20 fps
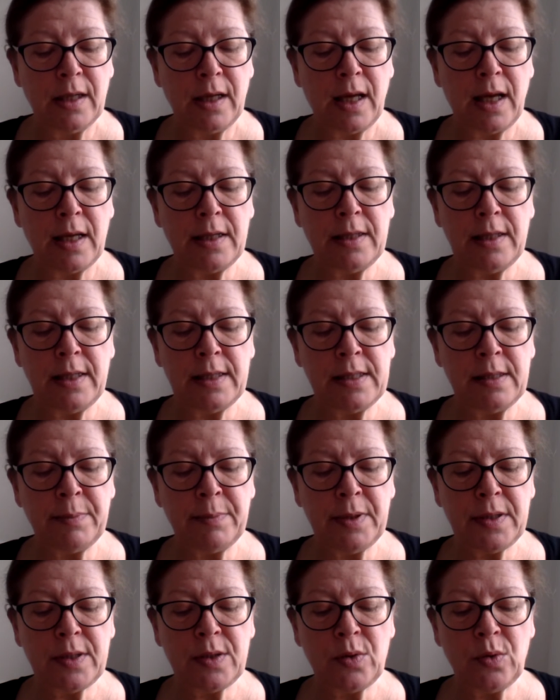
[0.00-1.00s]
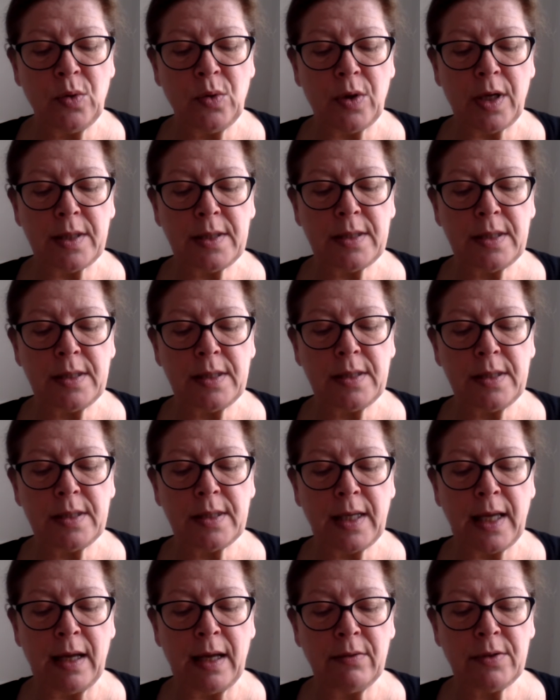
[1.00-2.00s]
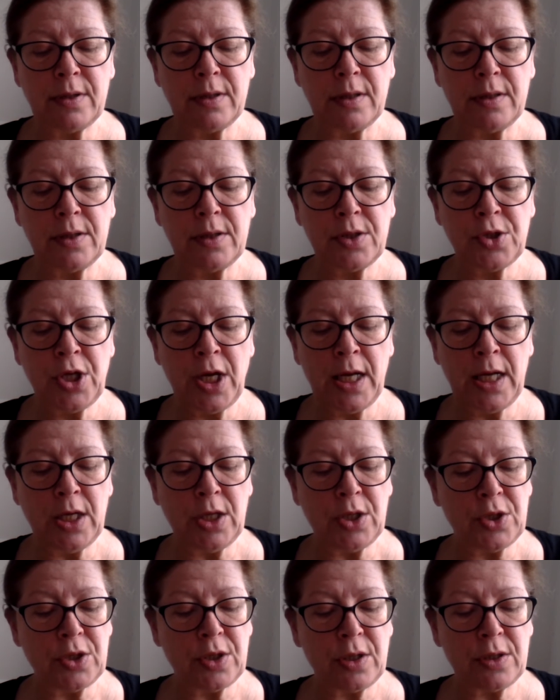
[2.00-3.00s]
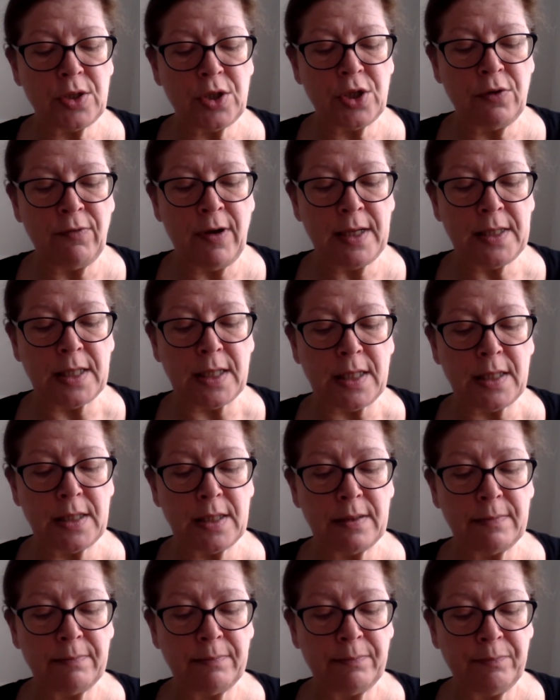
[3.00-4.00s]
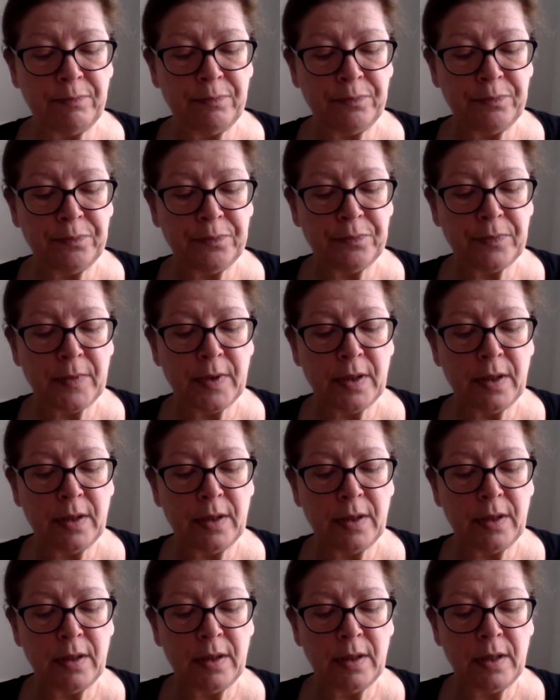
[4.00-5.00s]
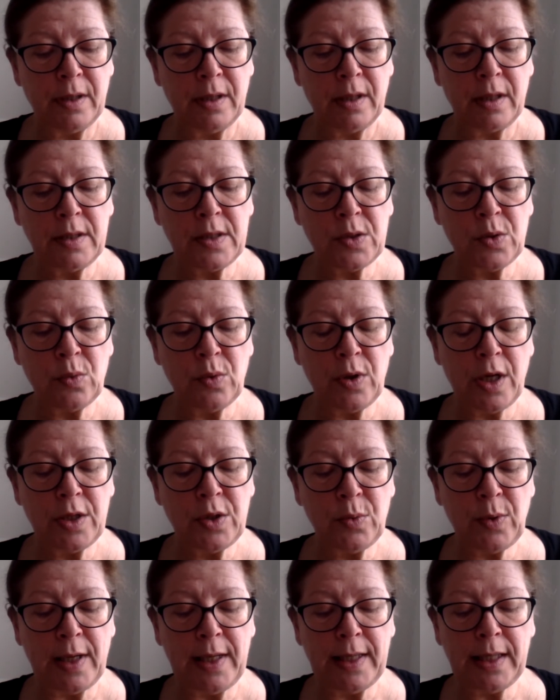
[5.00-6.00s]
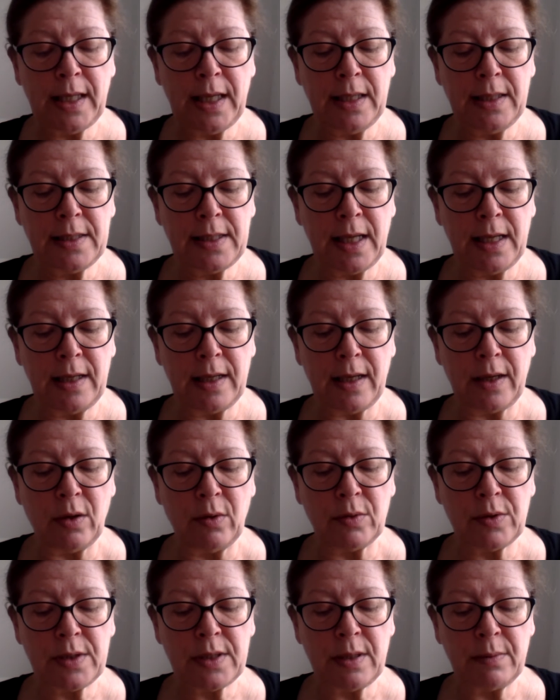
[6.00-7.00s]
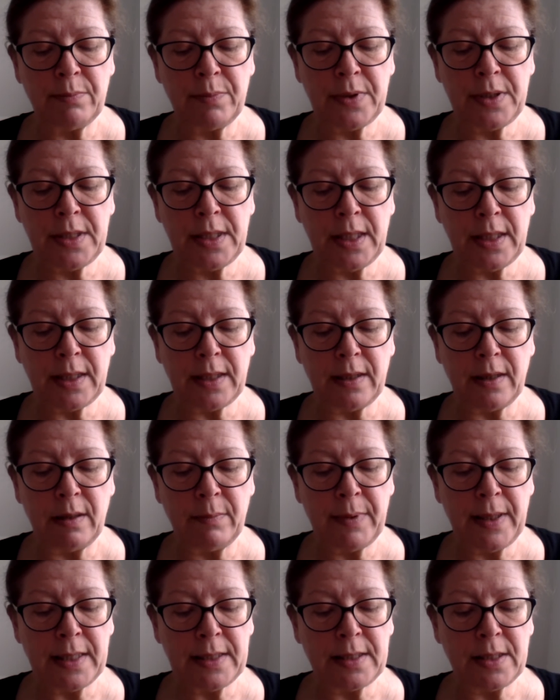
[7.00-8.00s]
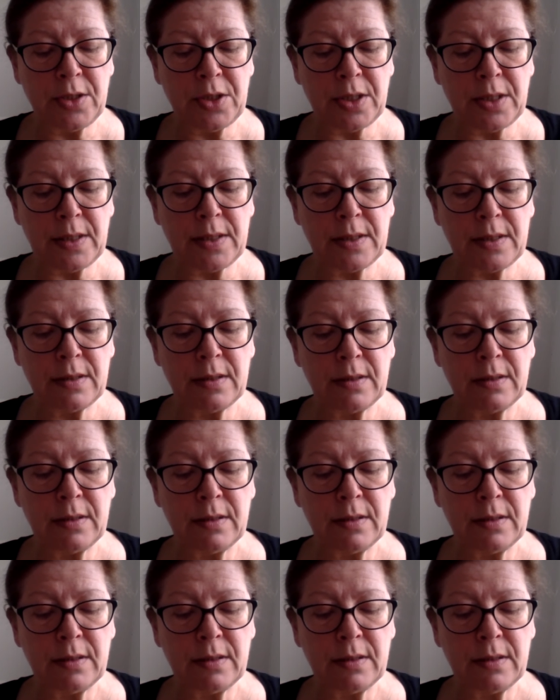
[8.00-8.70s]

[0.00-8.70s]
and Elizabeth saw her sister's countenance change as she read it, and saw her dwelling intently on some particular passages.